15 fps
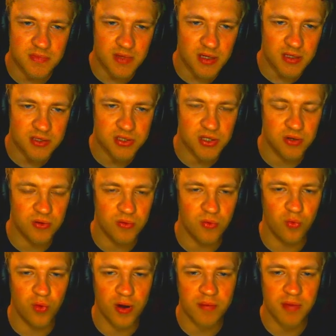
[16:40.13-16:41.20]
So
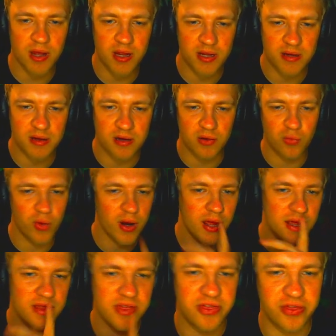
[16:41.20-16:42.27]
what
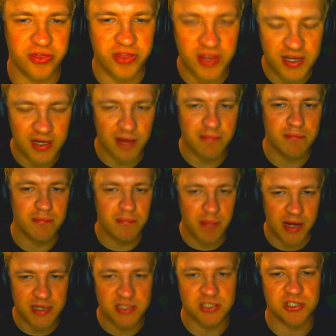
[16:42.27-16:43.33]
I think I
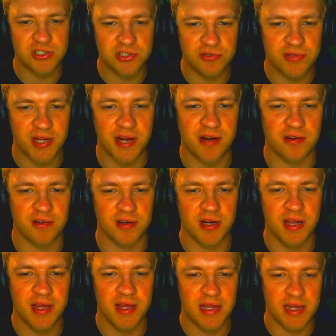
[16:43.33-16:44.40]
might do here
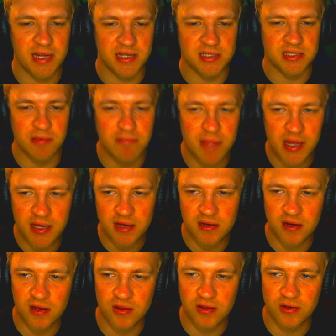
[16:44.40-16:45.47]
is make
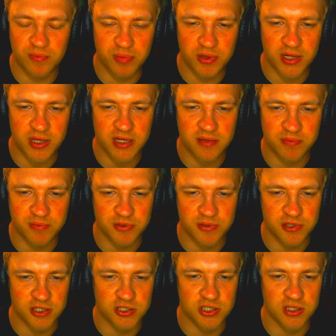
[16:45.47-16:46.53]
another plank
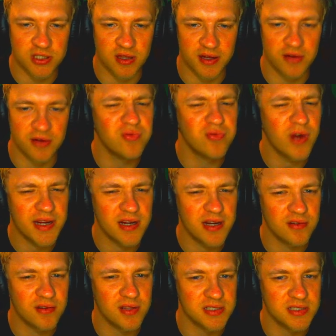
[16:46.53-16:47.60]
production thing right here
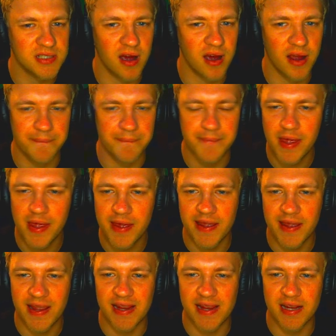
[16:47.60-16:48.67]
this time.
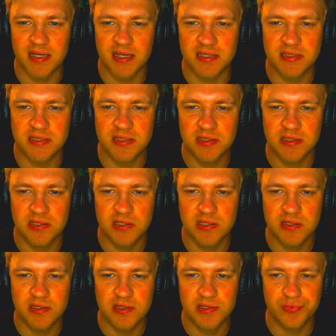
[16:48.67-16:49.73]
And
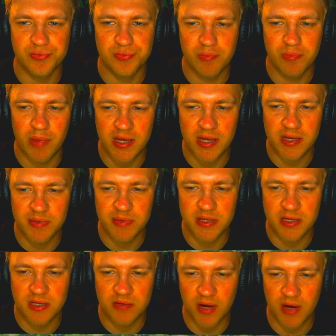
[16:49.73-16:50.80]

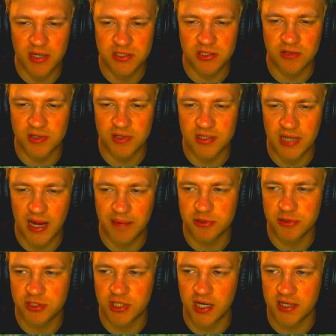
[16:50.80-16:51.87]
maybe, well, actually no, the tapper
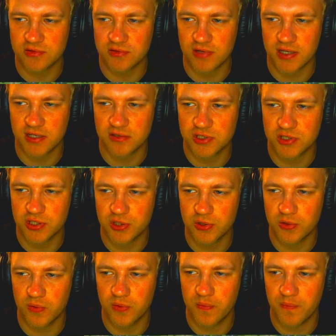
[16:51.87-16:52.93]
shack is right here too.